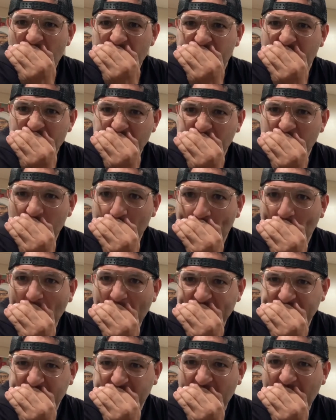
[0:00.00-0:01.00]
get your
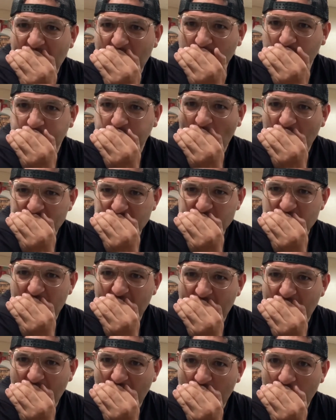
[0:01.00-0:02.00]
bikes down right
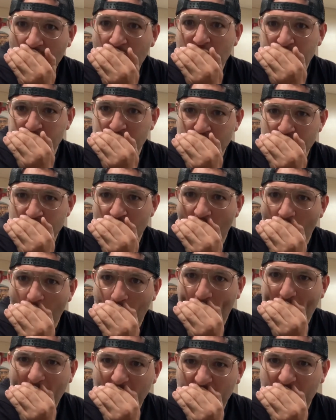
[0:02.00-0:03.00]
now. You know
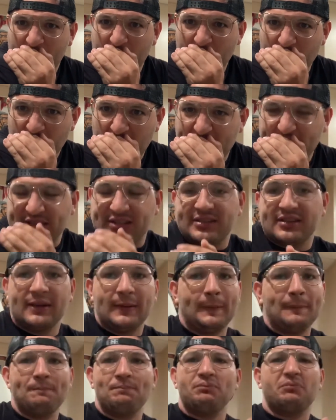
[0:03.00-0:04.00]
better than this.
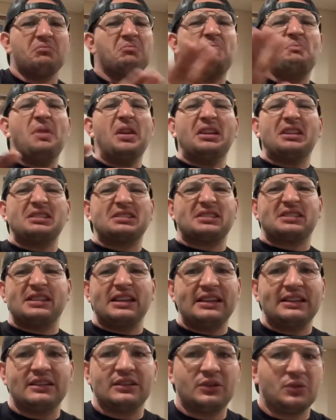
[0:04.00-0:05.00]
Biggest
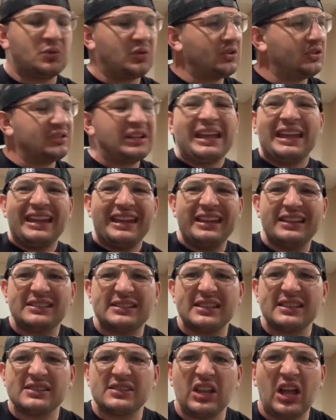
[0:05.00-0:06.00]
scene in the world. Hits
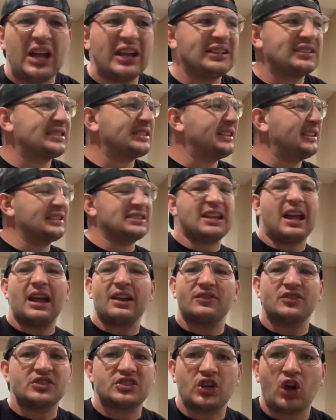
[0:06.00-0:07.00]
his lights, gets out
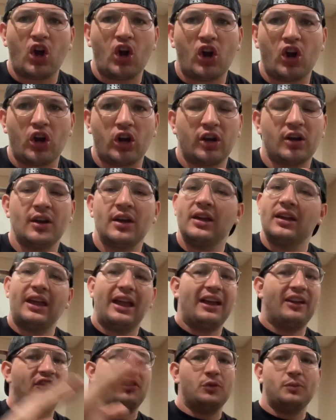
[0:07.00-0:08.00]
of his car.
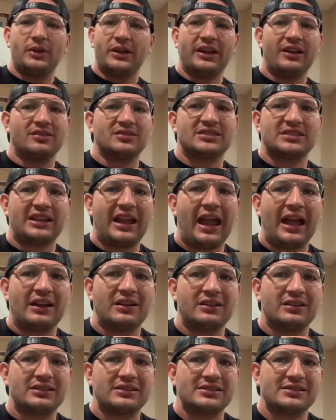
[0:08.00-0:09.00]
Everybody else
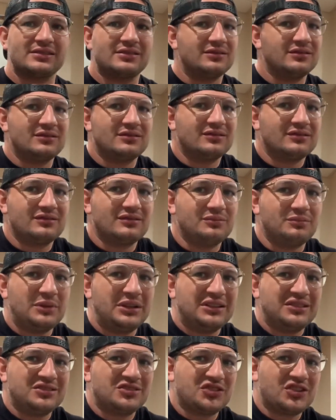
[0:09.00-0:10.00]
scatters. Me
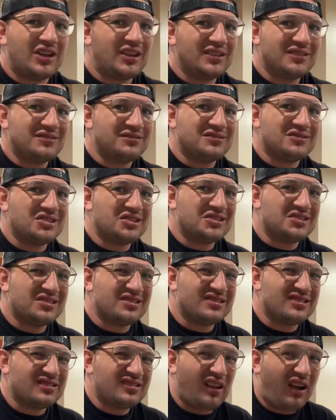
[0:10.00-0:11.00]
and Chet
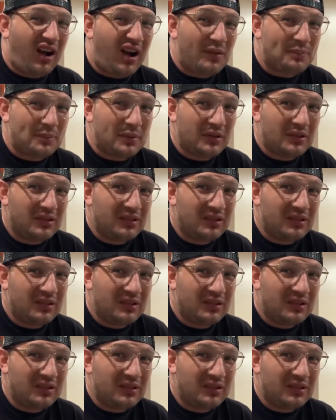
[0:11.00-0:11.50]
just stop,